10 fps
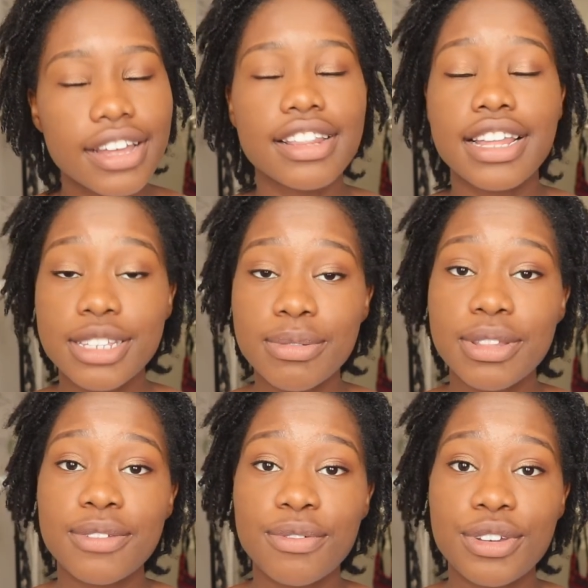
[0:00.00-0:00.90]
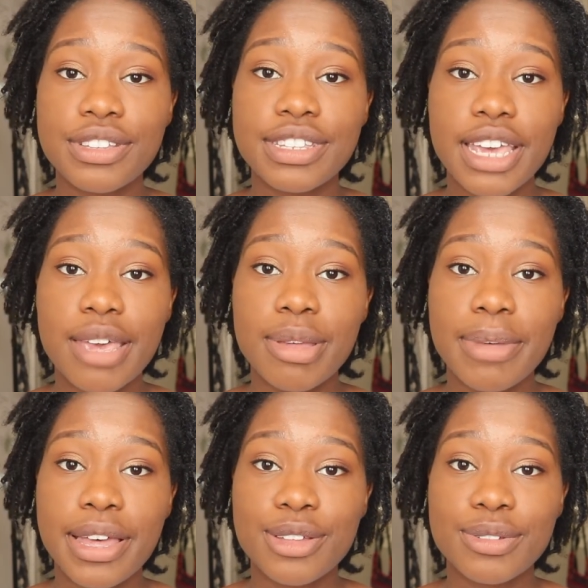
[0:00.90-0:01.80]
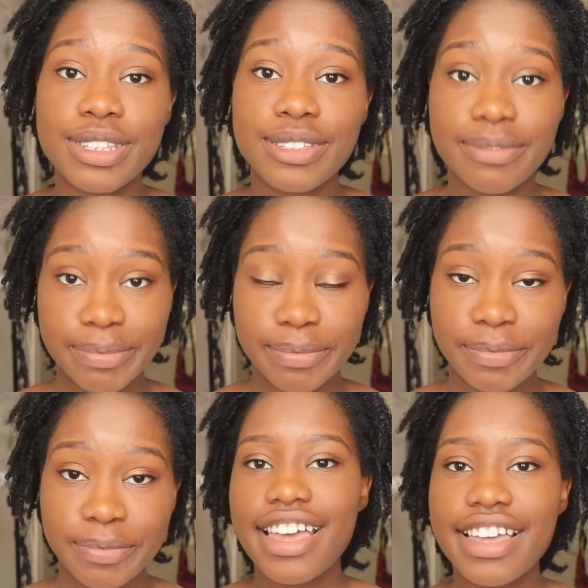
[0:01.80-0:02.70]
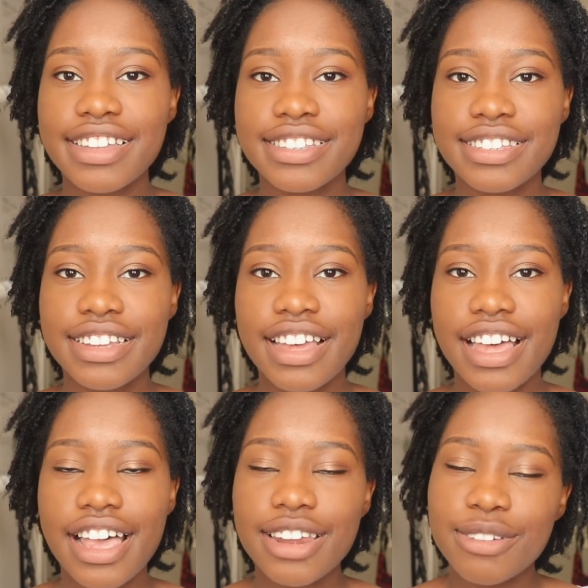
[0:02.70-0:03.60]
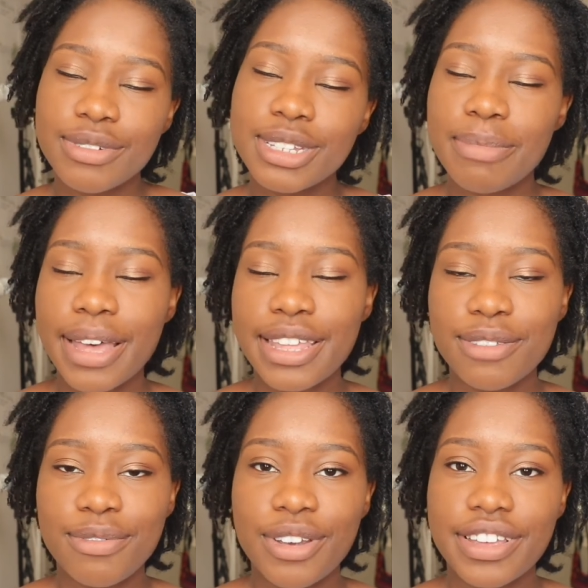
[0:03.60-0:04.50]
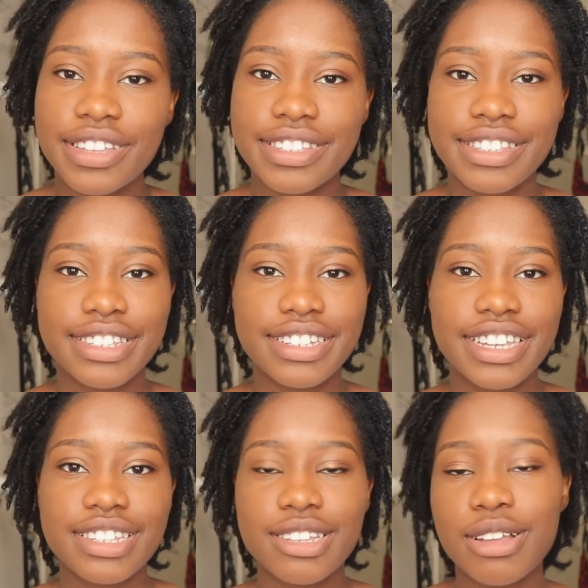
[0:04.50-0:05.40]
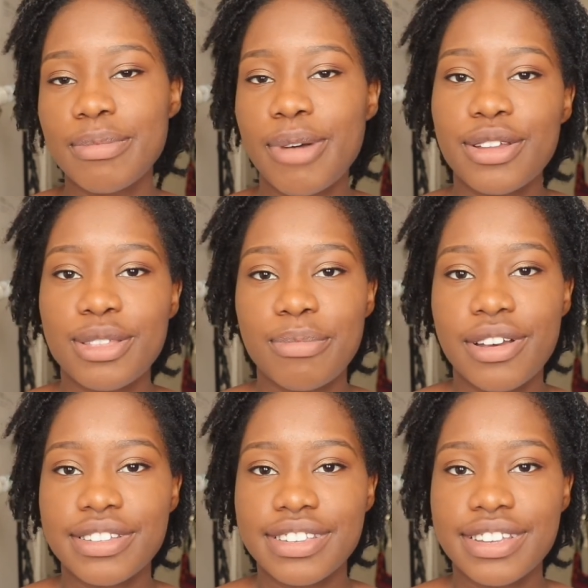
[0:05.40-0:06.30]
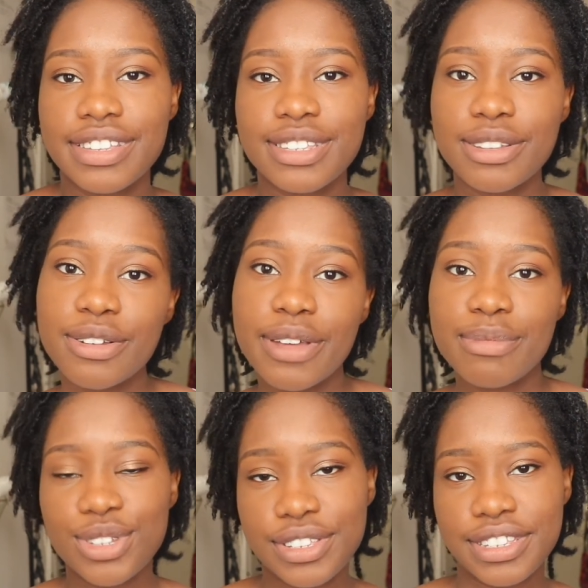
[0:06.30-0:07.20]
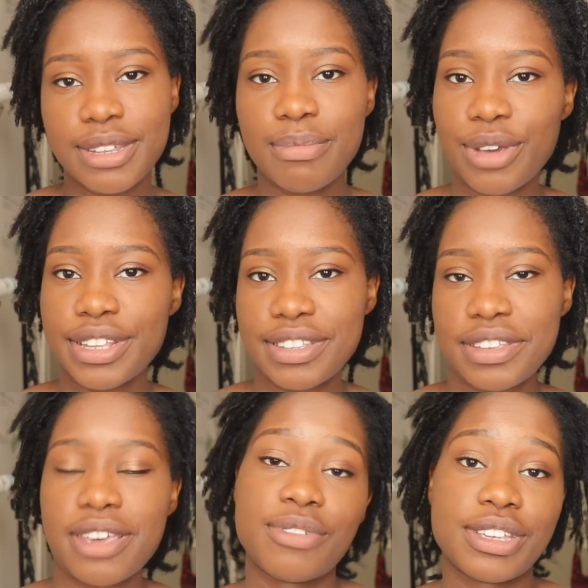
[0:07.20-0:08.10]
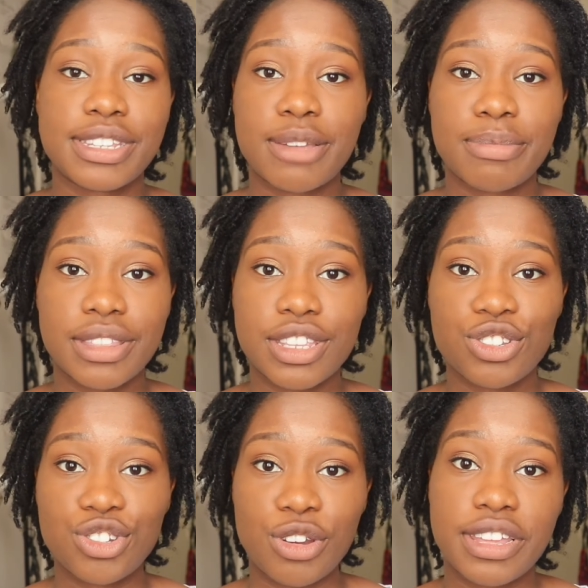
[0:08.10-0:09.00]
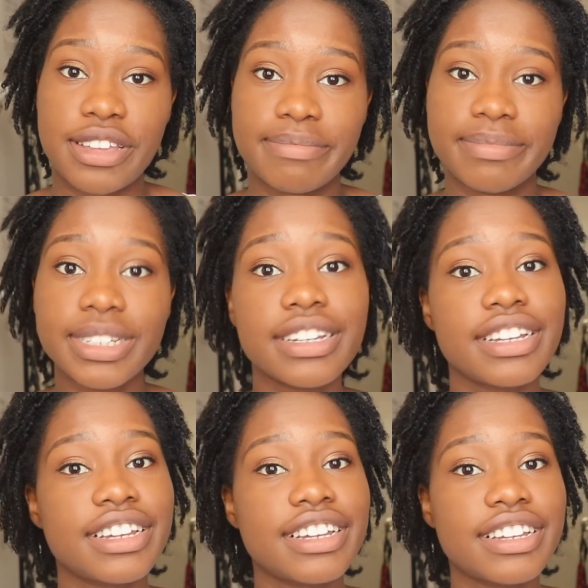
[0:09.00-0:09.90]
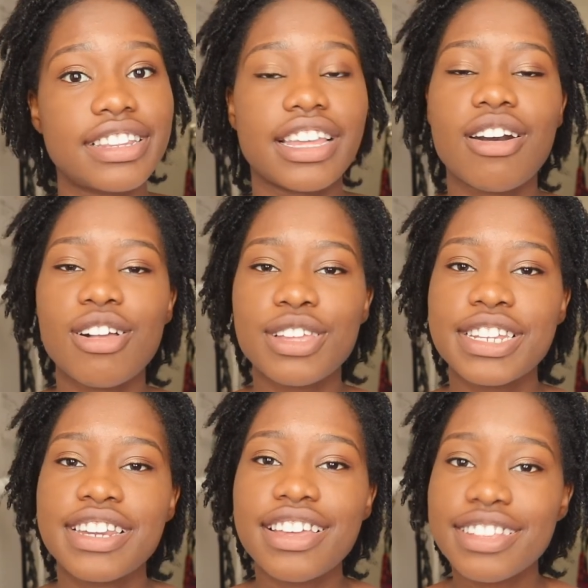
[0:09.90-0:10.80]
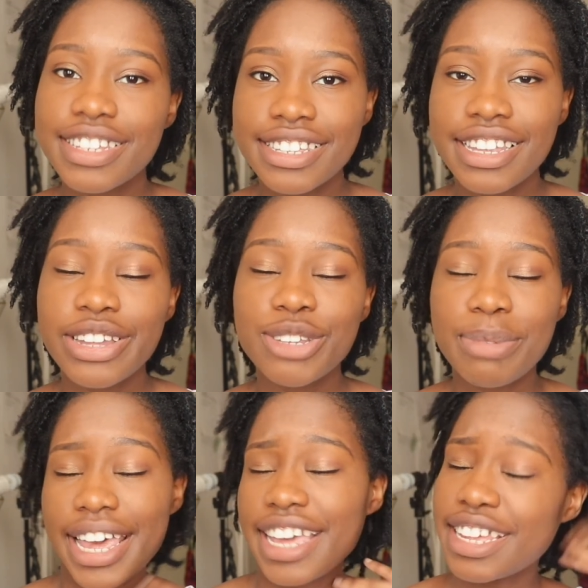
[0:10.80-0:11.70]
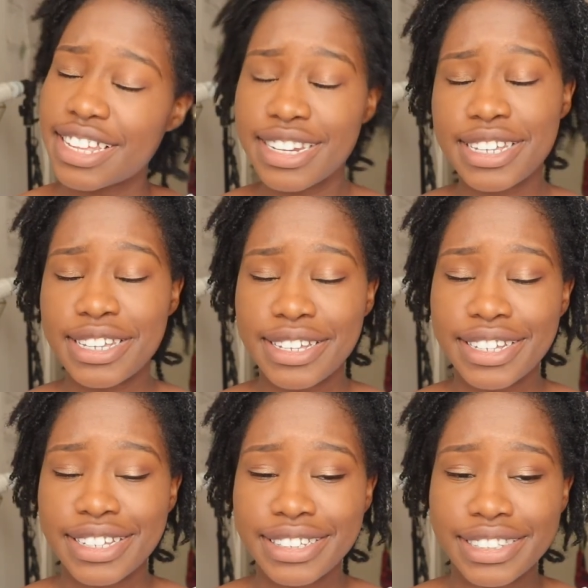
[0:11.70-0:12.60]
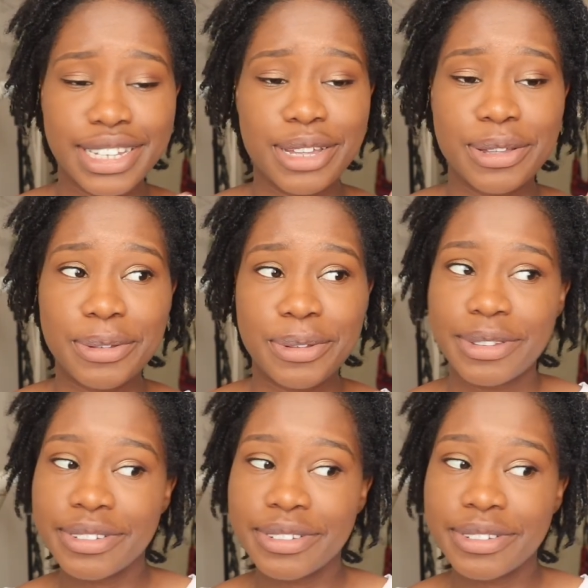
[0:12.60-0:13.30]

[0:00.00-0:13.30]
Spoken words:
that's when the frizz came about. And I don't really mind the frizz. It's all a part of the process, so I'm just embracing every step in this journey. They call it an ugly stage, but I ain't ugly. So